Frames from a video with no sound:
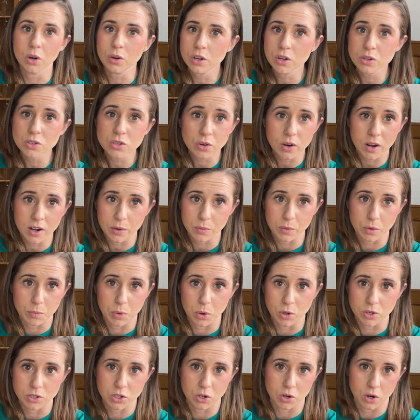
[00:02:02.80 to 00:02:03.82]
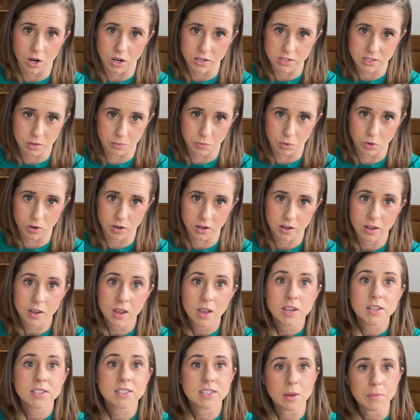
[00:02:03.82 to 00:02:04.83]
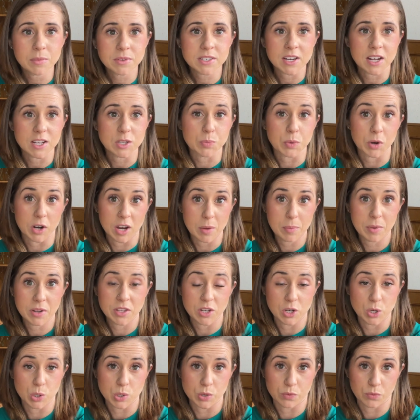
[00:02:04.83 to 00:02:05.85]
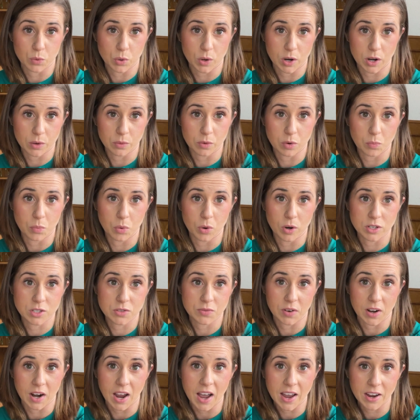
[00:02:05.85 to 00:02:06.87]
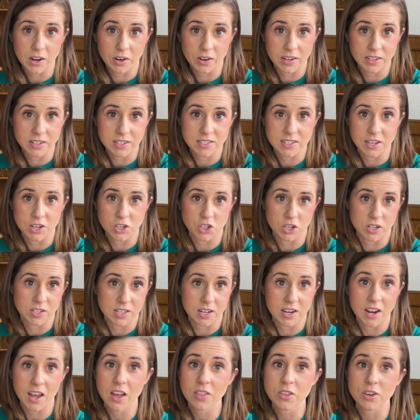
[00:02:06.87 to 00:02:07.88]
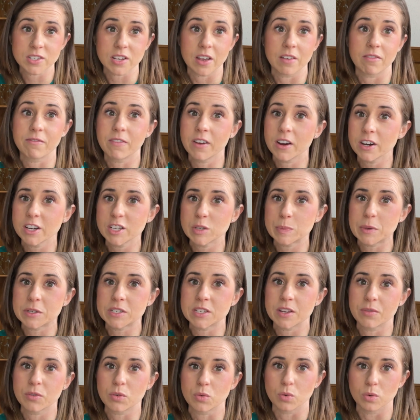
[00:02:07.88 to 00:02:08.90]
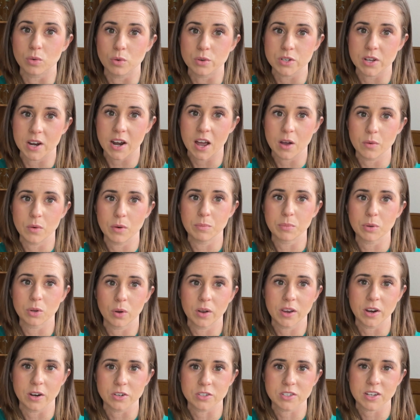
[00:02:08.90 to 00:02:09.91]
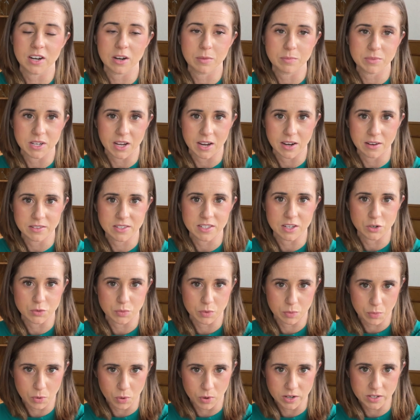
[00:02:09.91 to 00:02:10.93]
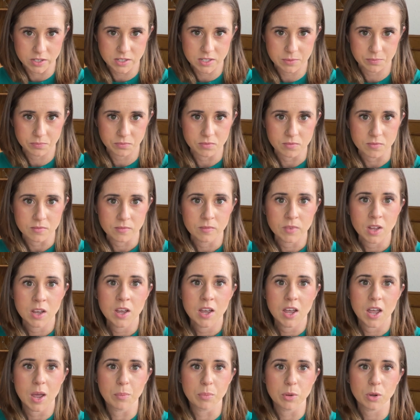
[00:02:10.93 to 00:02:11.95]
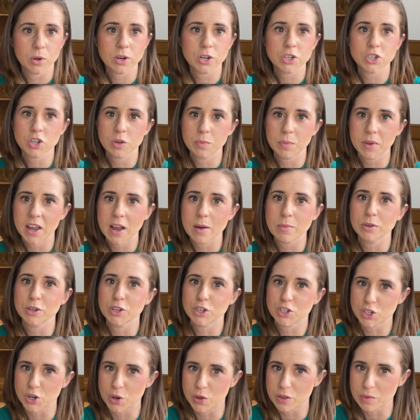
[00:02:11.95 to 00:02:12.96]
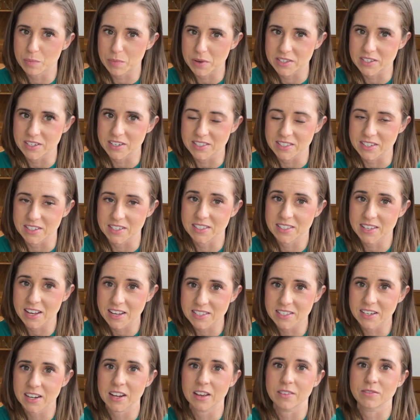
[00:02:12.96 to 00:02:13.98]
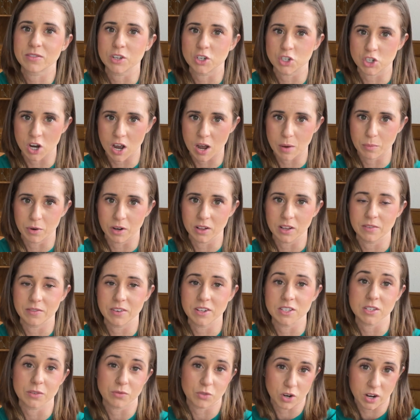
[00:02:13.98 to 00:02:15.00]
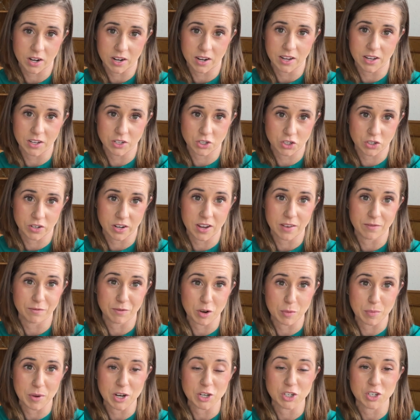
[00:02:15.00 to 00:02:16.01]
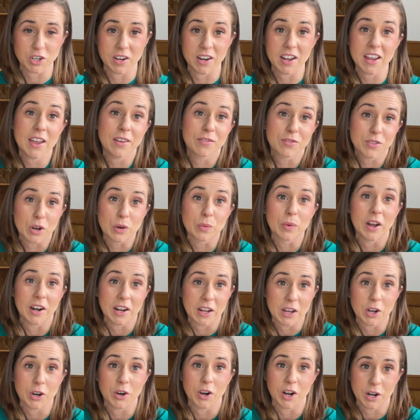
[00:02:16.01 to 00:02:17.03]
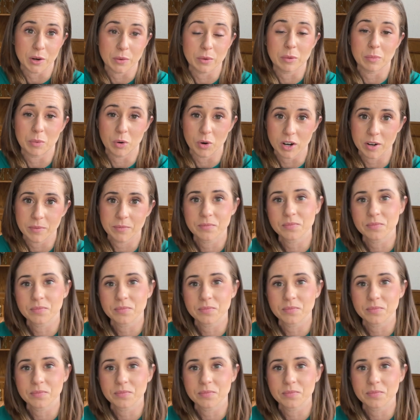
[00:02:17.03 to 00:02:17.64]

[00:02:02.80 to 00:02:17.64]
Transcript: use credit reports across the board. Some states prohibit the use of credit reports for hiring decisions, and others have very specific rules on how employers can obtain such reports. Employers should be able to show the business necessity of the job relevance of credit history information if they're running a credit report.